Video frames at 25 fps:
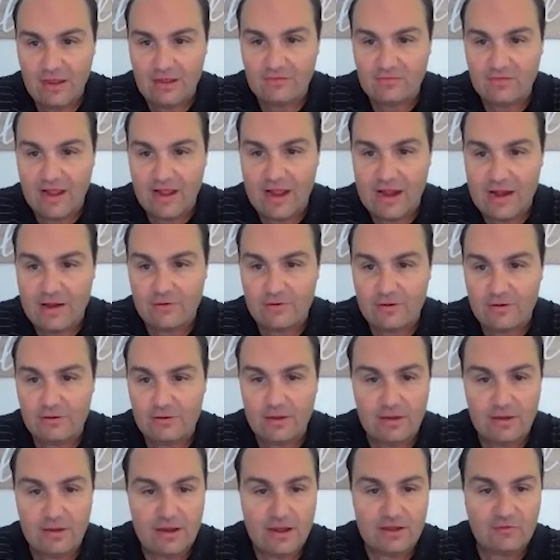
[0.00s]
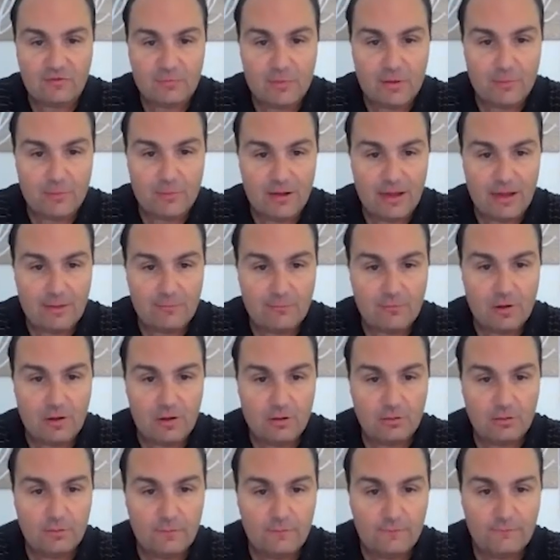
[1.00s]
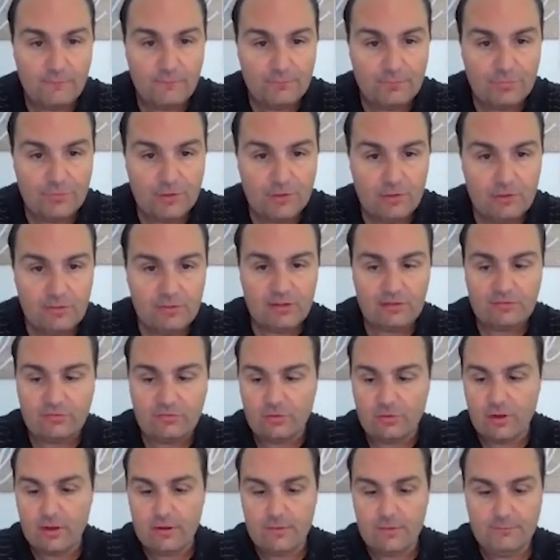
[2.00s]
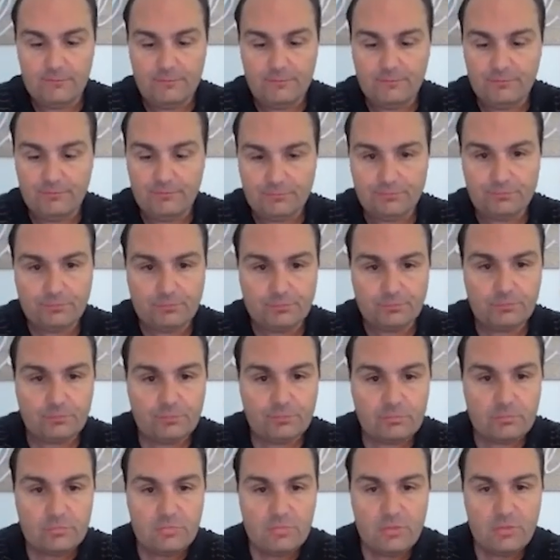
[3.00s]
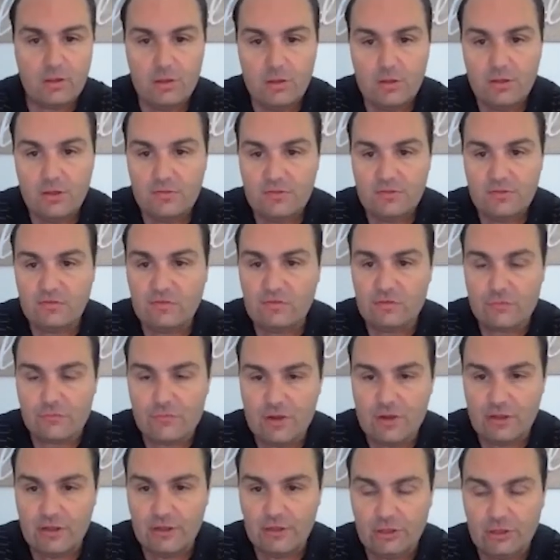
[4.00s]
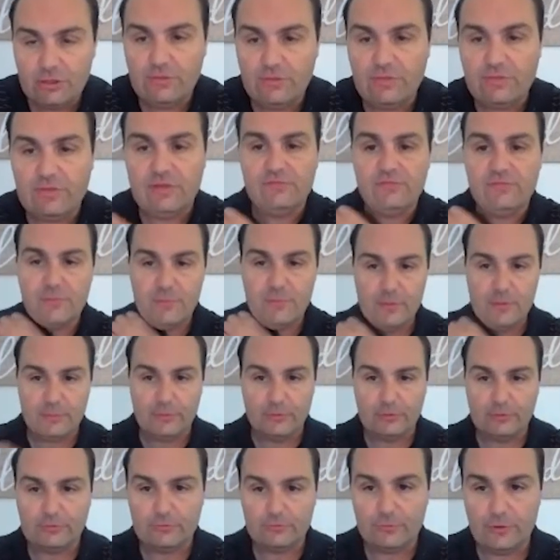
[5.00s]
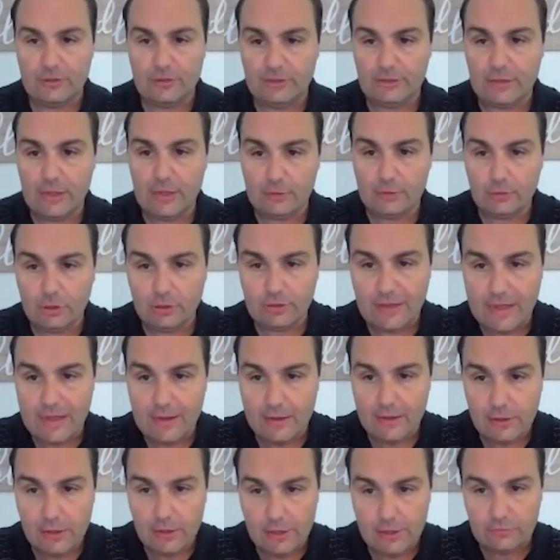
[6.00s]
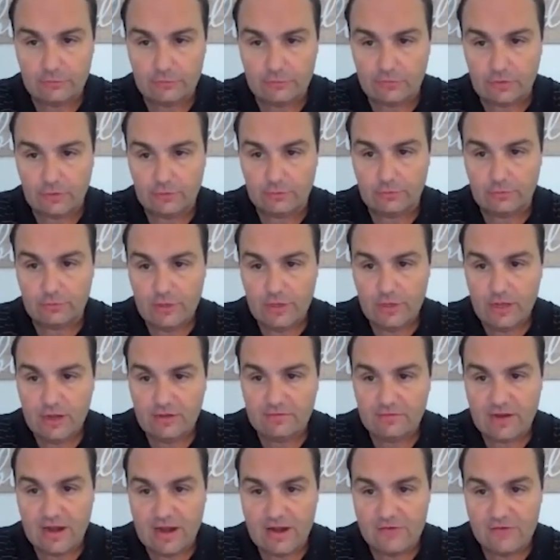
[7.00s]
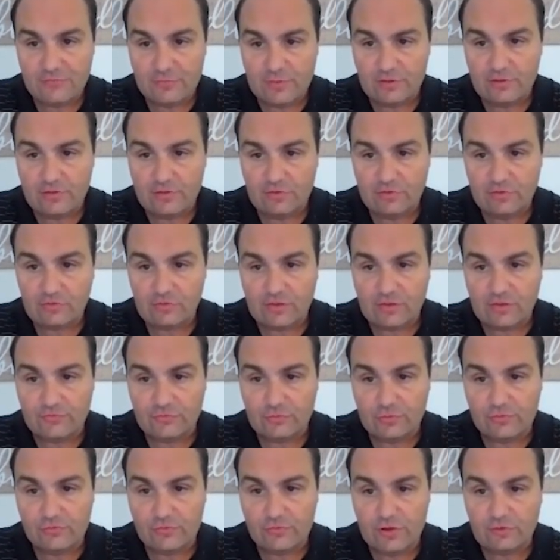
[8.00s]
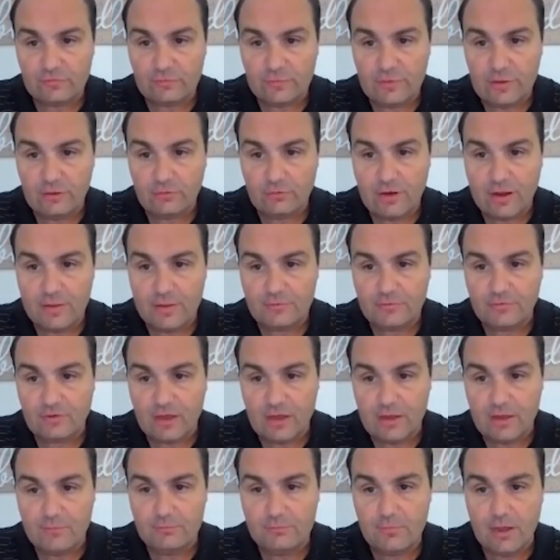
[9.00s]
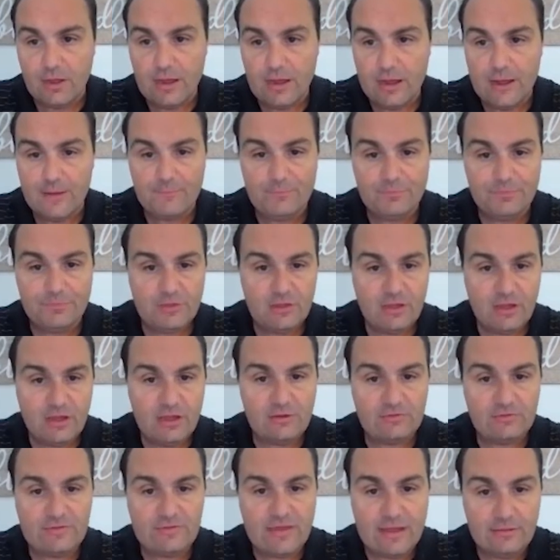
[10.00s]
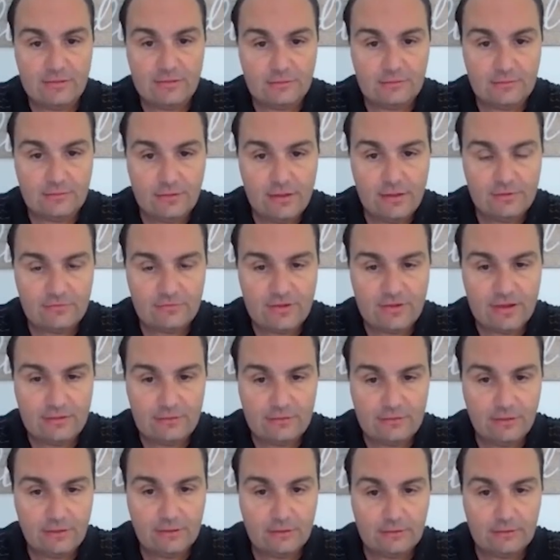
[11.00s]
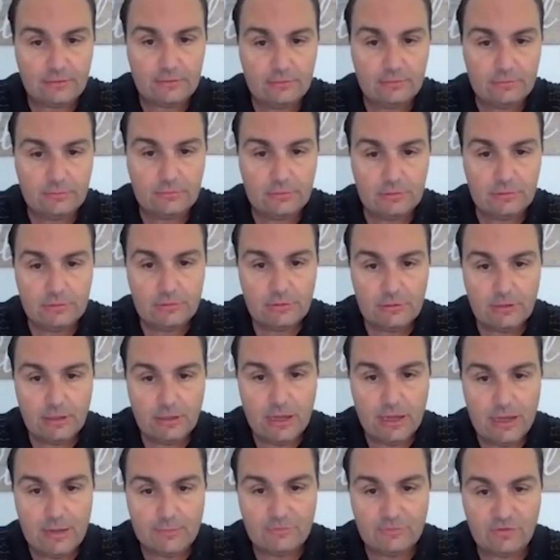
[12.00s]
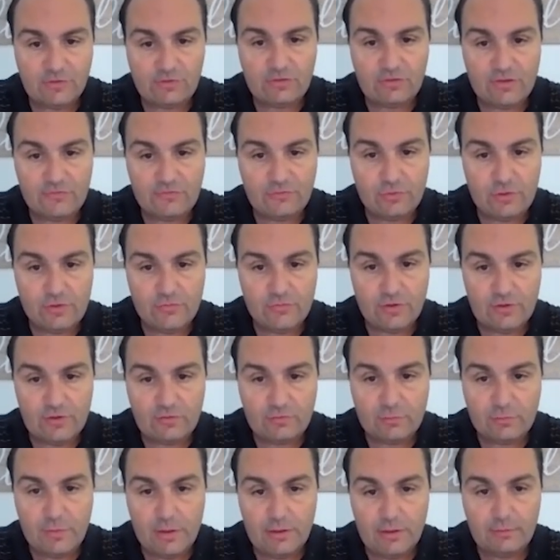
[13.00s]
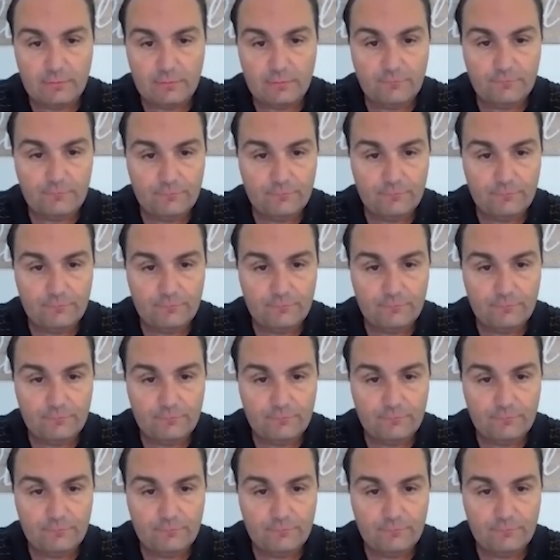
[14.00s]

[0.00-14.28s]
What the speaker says: it's Aaron, and I spelled my name wrong. That's great. This is a really good thing for people to really like look at, So it's Aaron, just left you a voicemail, grab a time. Here's that link. Just left you a voicemail.